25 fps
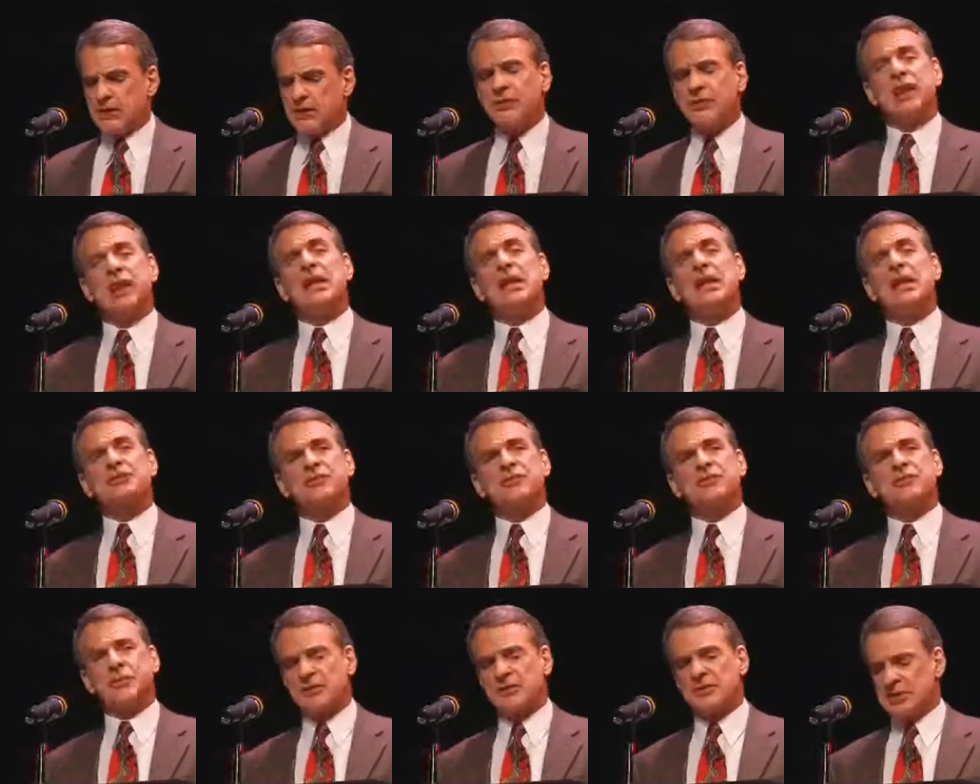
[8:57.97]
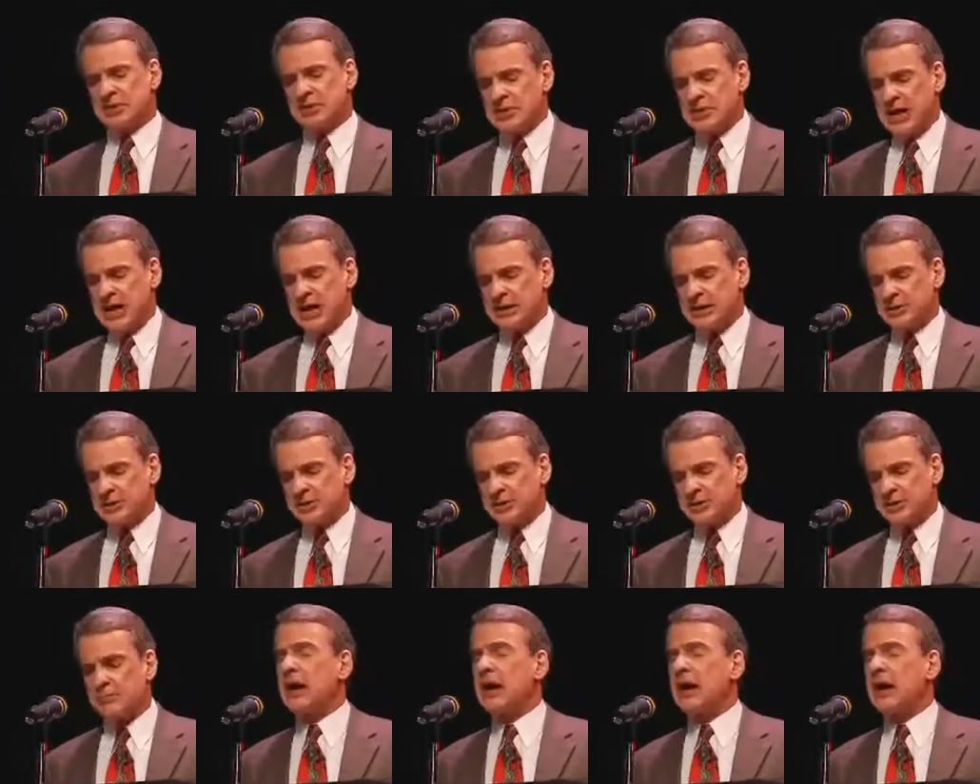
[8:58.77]
The philosopher of
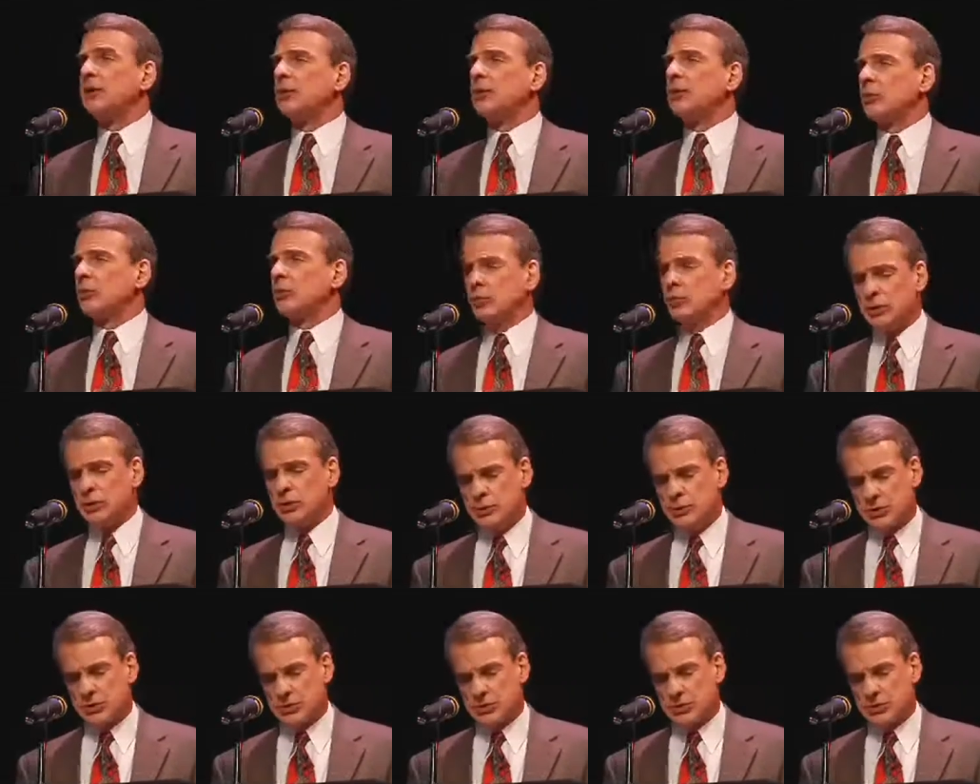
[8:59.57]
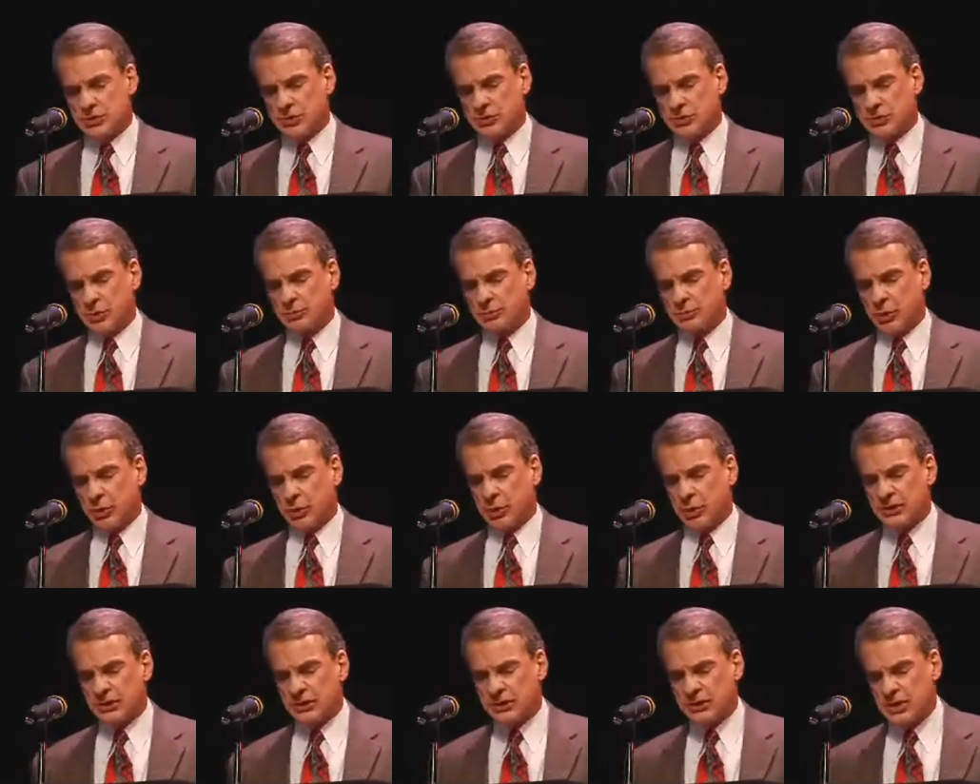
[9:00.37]
science Michael Ruse
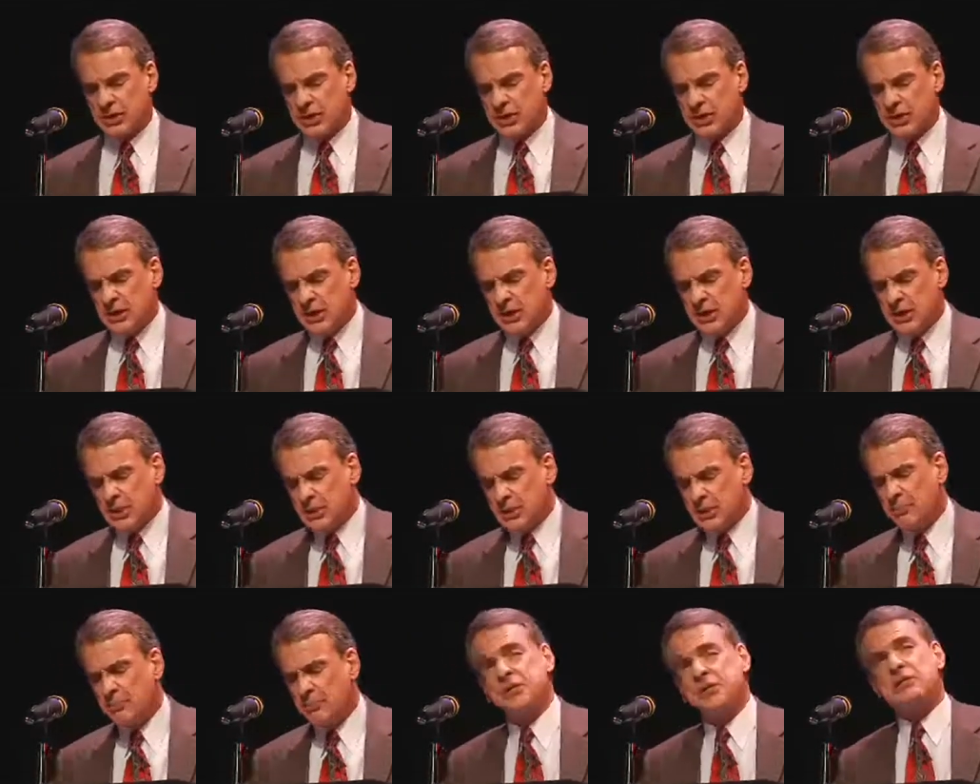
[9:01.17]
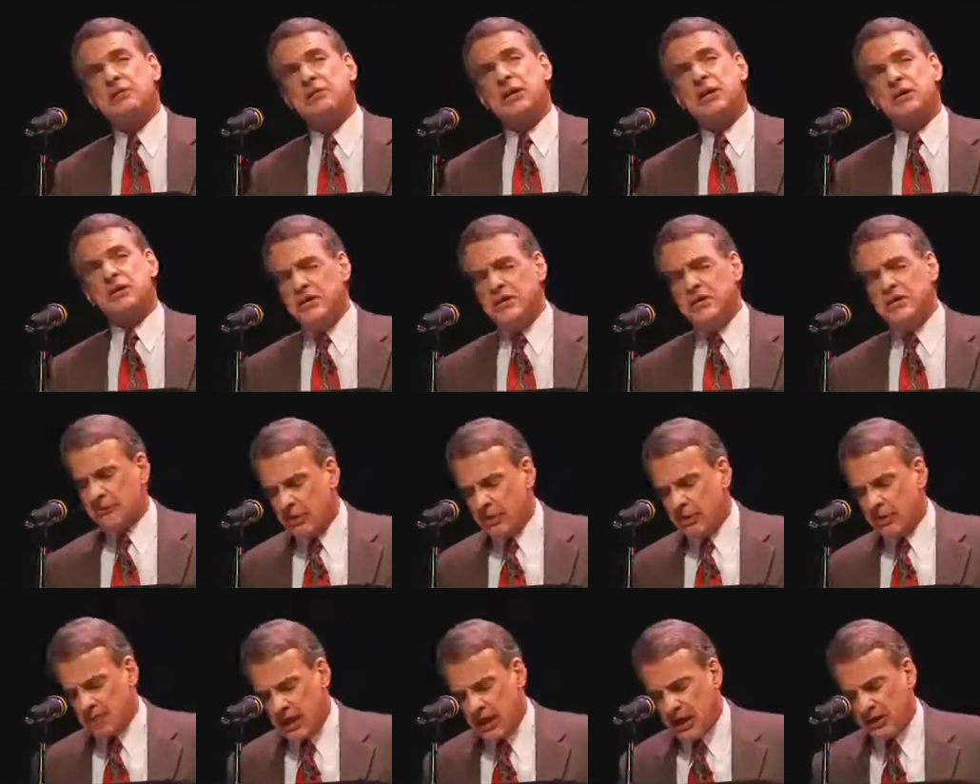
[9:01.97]
reports, the
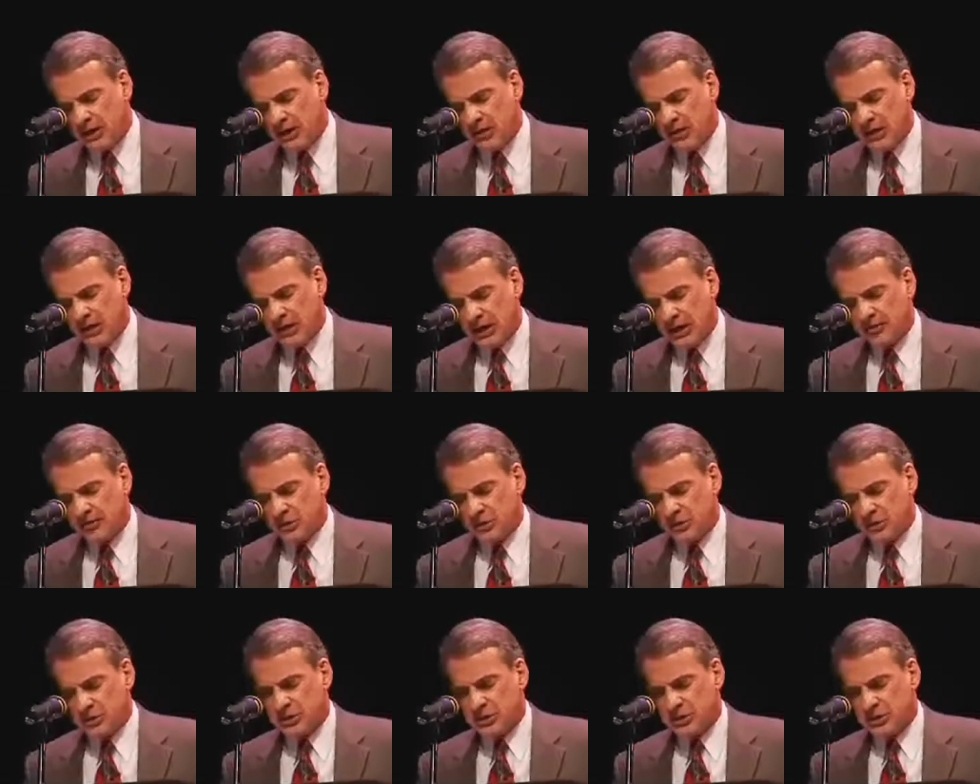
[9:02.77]
position of the modern